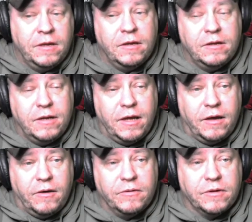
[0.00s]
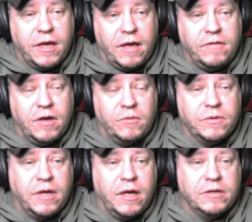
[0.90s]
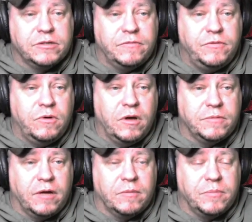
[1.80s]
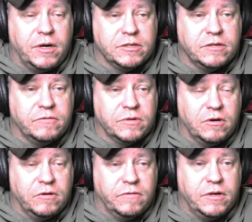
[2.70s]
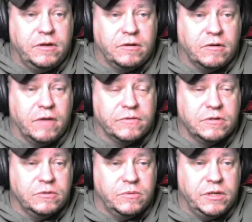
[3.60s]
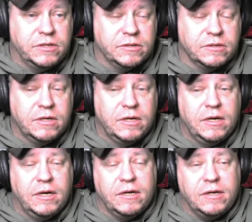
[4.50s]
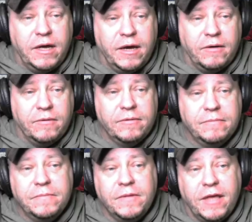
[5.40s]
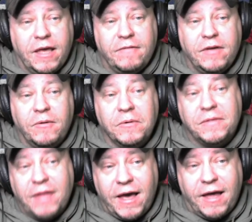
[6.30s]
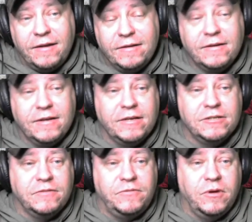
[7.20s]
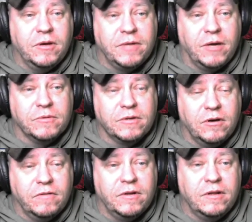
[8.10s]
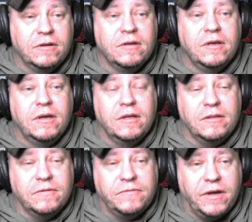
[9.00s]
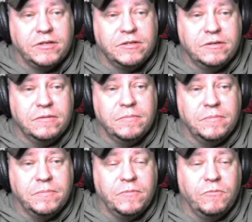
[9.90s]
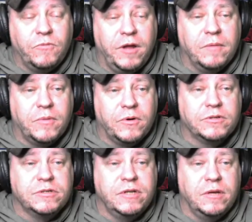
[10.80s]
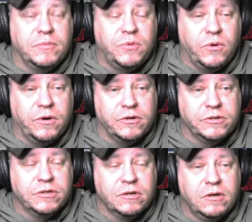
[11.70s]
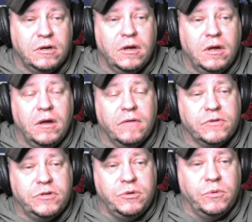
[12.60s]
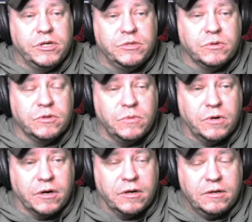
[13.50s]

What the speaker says: Now, the caveat with that is if you come down positive with COVID, you're off for 2 weeks. Now, the caveat with that is if you come down with COVID, the feds reimburse the employers for 2 weeks worth of work.